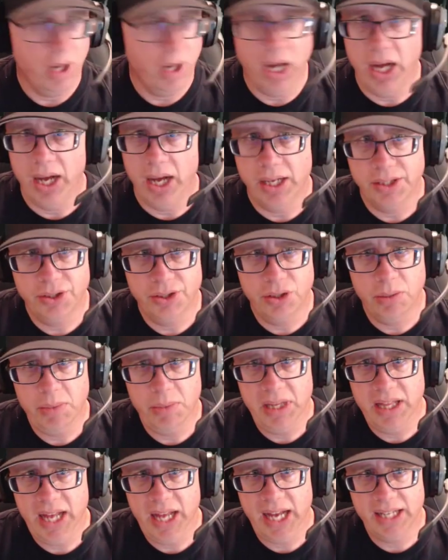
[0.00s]

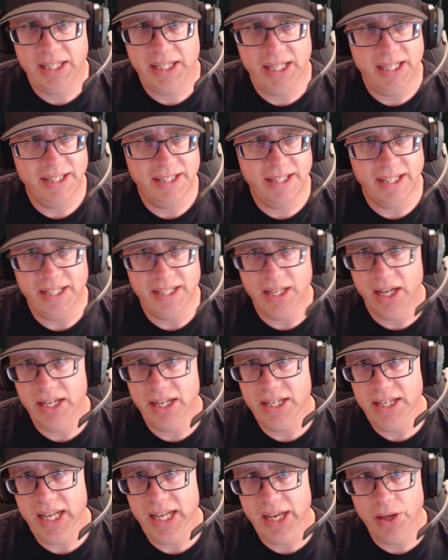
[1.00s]
assuming that is a
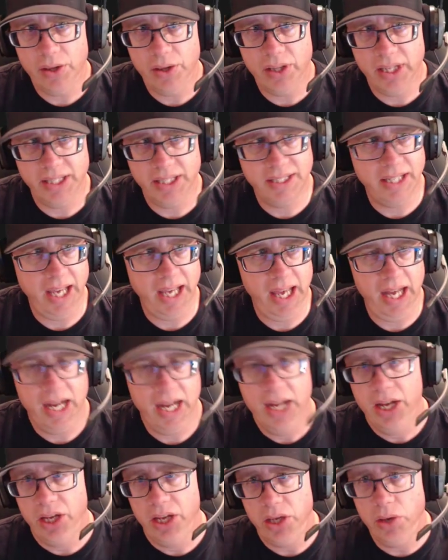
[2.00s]
done deal, let's get.
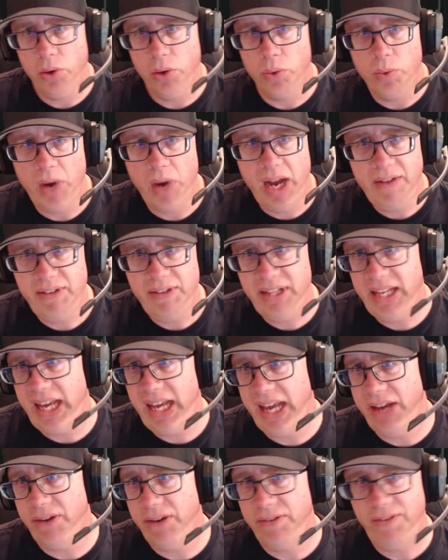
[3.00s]
You arrive at
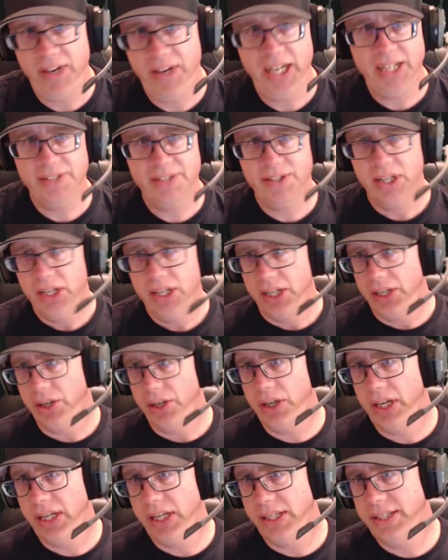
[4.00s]
the interface.
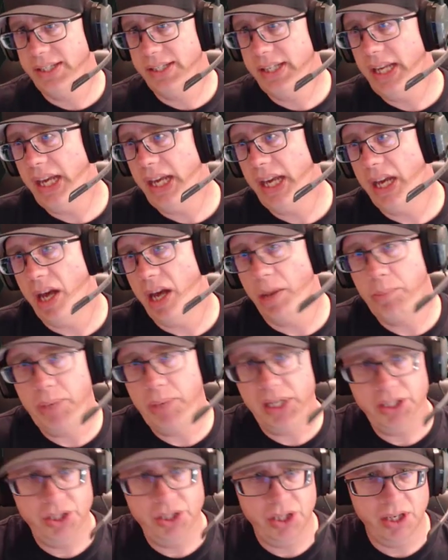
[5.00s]
You're going to see a
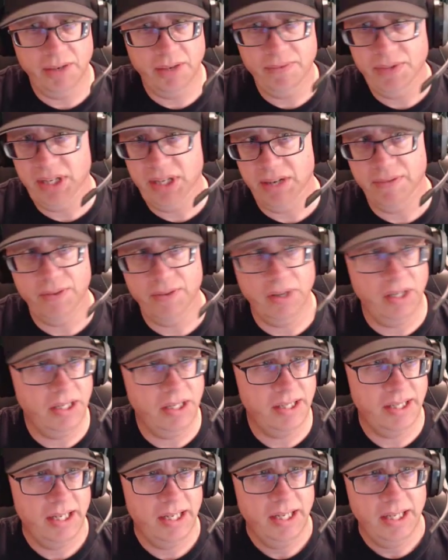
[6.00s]
bunch of
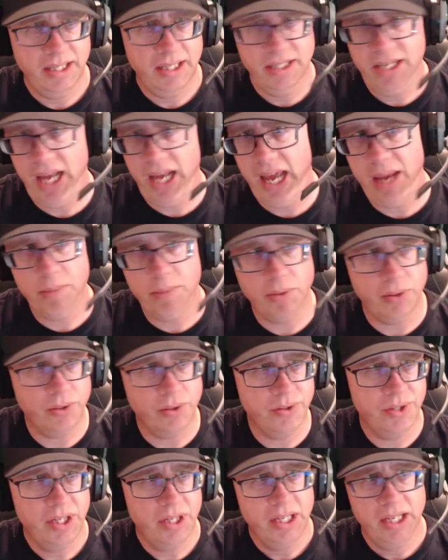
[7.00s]
different
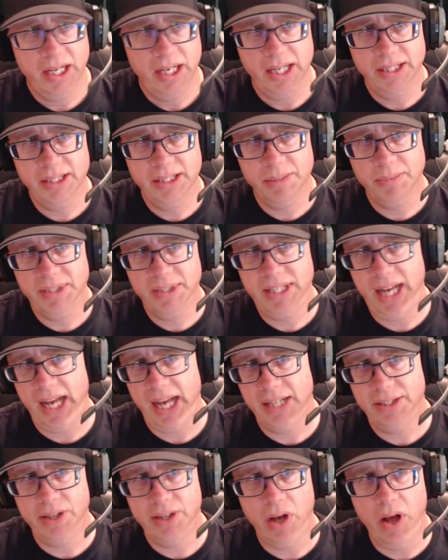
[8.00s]
tables and some
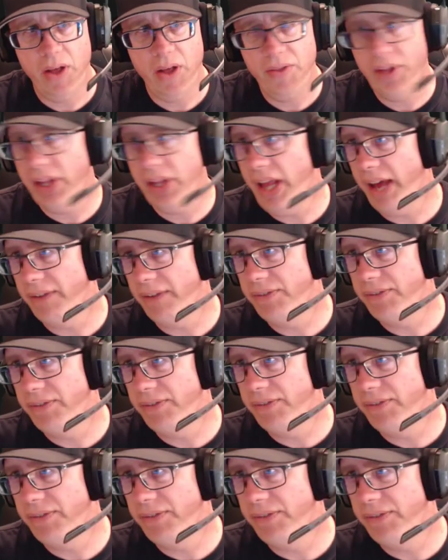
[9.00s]
stats on the left.
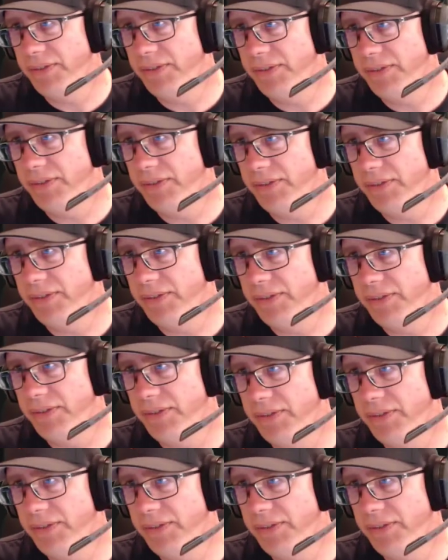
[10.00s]
All right,